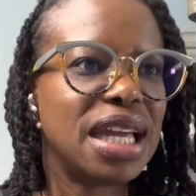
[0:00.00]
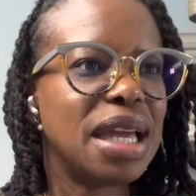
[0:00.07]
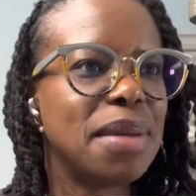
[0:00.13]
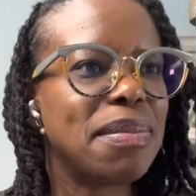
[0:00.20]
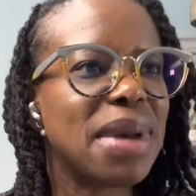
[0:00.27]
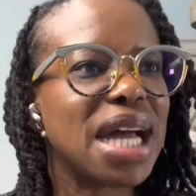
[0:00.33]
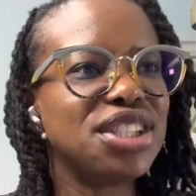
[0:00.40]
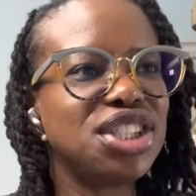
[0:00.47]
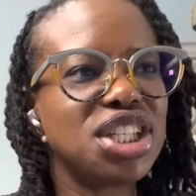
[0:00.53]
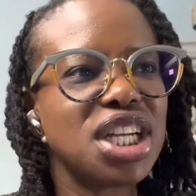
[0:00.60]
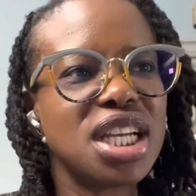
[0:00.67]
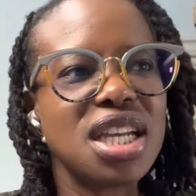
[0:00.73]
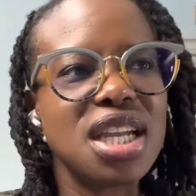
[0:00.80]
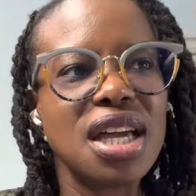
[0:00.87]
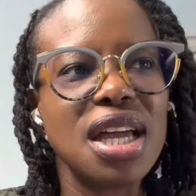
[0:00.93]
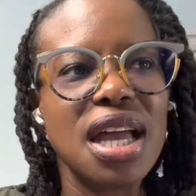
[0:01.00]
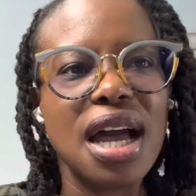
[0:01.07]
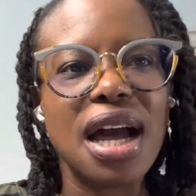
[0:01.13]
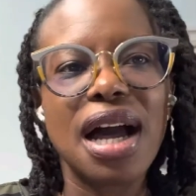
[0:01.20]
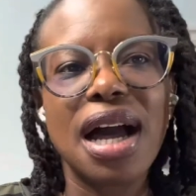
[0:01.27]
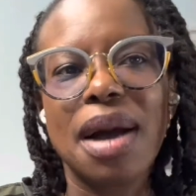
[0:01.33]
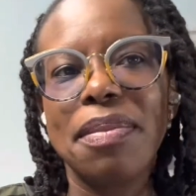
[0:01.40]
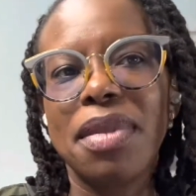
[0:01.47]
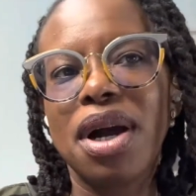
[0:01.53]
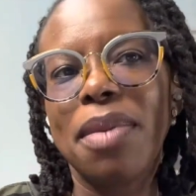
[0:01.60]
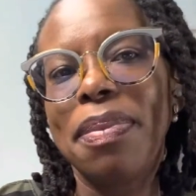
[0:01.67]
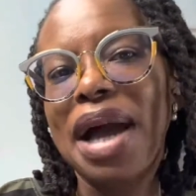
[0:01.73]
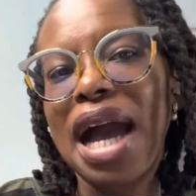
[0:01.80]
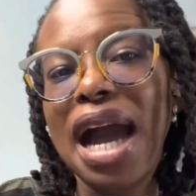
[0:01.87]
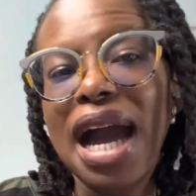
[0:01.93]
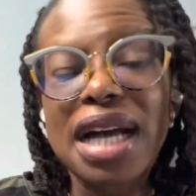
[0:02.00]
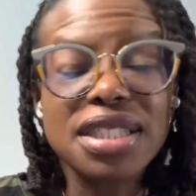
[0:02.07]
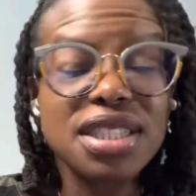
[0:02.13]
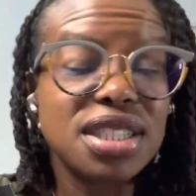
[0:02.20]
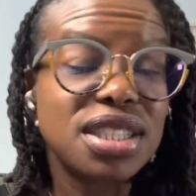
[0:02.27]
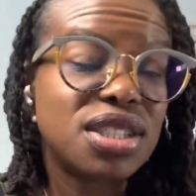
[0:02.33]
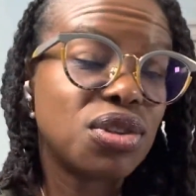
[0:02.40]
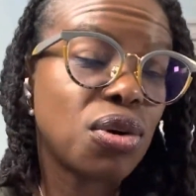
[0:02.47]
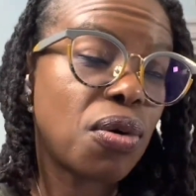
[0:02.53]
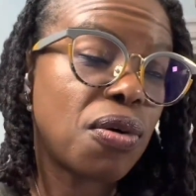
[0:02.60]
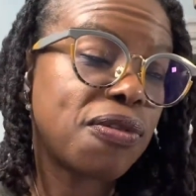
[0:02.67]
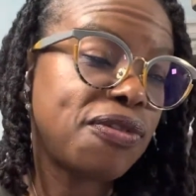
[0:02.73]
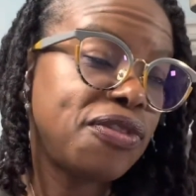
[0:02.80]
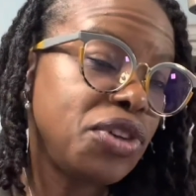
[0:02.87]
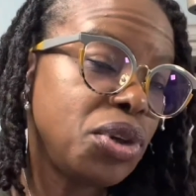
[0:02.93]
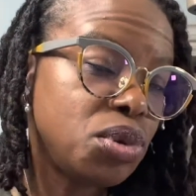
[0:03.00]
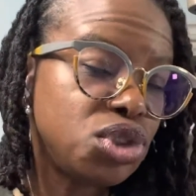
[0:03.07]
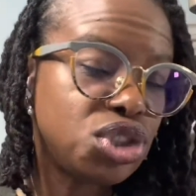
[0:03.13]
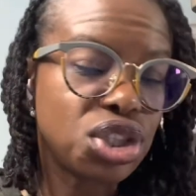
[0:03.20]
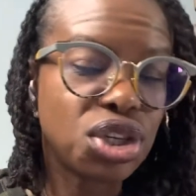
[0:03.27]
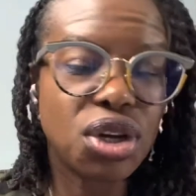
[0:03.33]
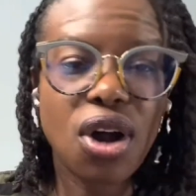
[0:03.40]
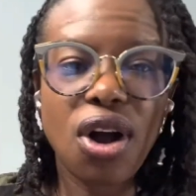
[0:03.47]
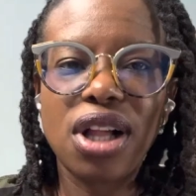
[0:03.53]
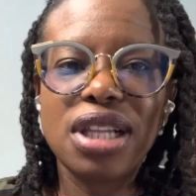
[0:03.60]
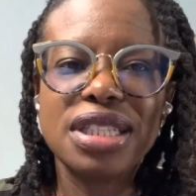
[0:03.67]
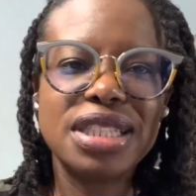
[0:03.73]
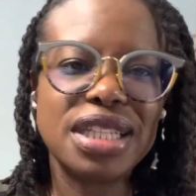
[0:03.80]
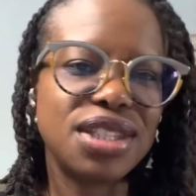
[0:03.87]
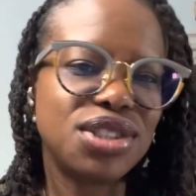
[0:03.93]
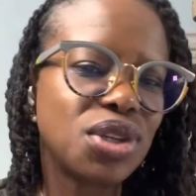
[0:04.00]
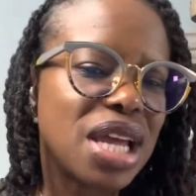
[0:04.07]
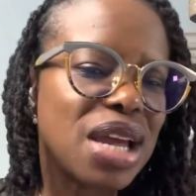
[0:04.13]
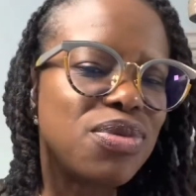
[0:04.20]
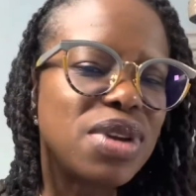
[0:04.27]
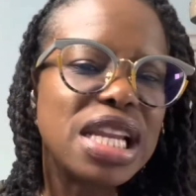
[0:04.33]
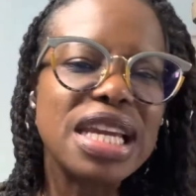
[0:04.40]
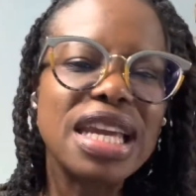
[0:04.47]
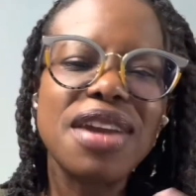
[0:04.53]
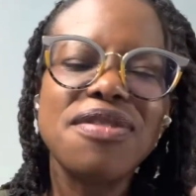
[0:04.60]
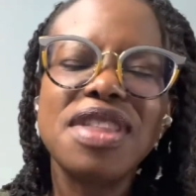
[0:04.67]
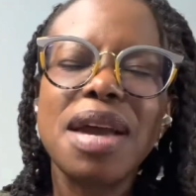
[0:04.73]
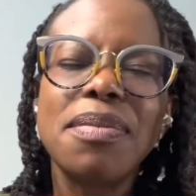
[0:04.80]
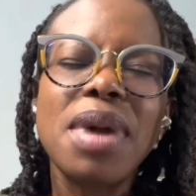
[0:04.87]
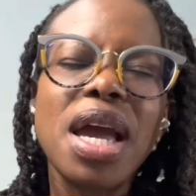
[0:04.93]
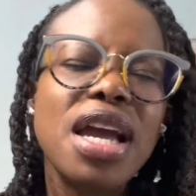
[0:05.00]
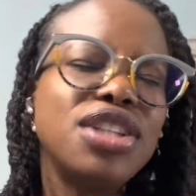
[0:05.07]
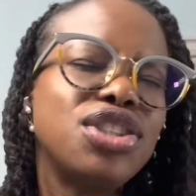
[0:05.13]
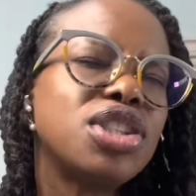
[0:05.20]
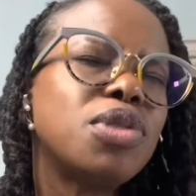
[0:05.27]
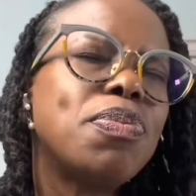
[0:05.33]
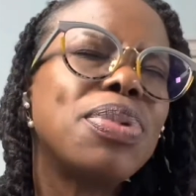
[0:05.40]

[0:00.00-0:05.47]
Imagine a past or future holiday. So they really give them just